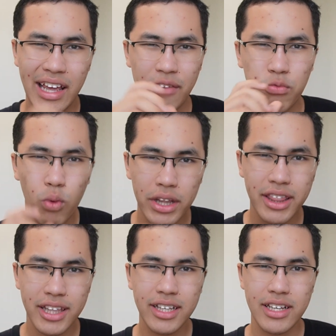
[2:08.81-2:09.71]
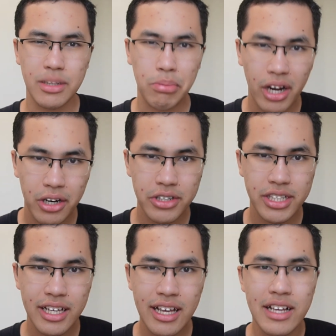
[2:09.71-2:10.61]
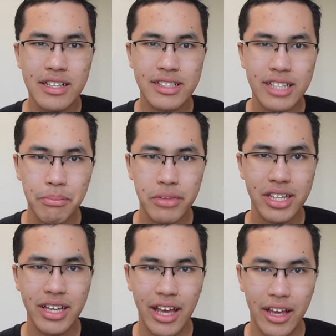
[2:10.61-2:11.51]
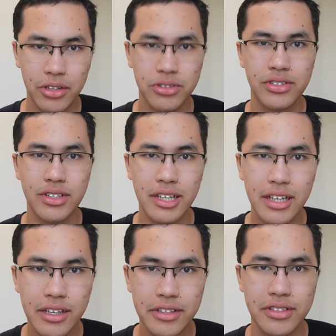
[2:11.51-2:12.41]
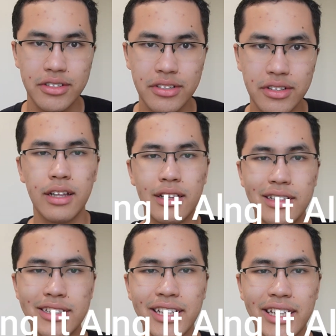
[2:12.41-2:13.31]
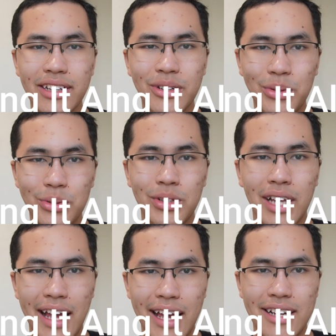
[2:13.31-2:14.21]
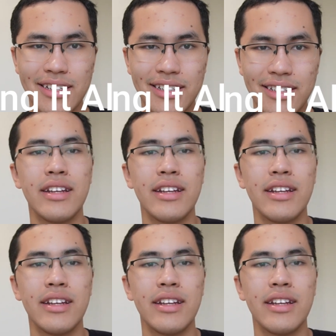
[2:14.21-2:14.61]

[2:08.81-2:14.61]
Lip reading: if one thing is a priority, something else isn't. Listing it all out.